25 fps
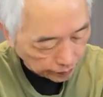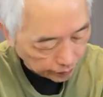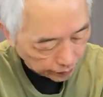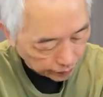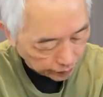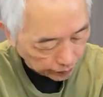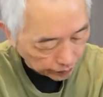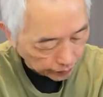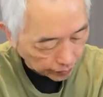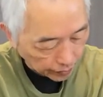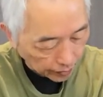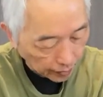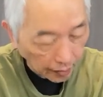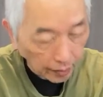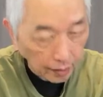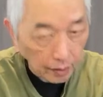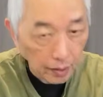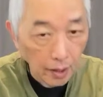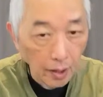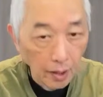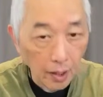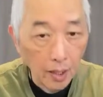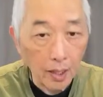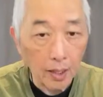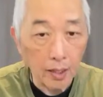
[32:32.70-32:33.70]
Okay,
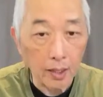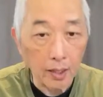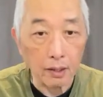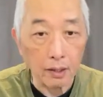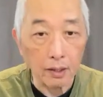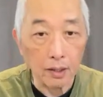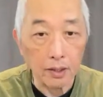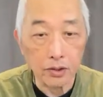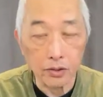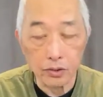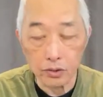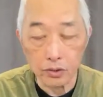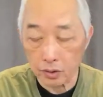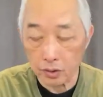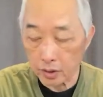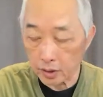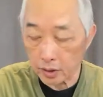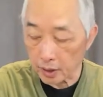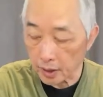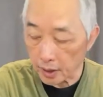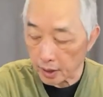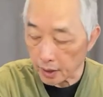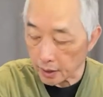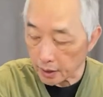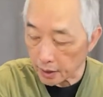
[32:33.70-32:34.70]
now let's do on the
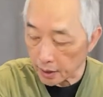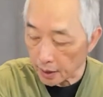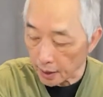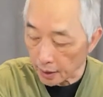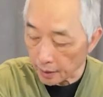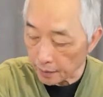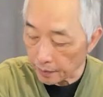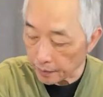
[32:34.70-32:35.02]
other side.